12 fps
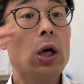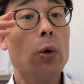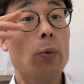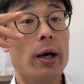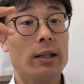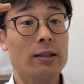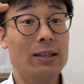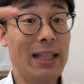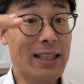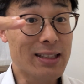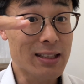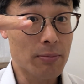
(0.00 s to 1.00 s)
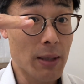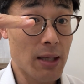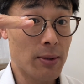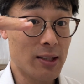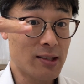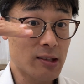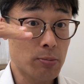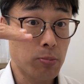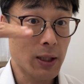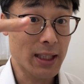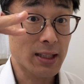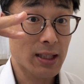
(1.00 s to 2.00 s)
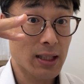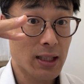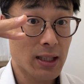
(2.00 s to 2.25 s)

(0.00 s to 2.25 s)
where the disc may be split.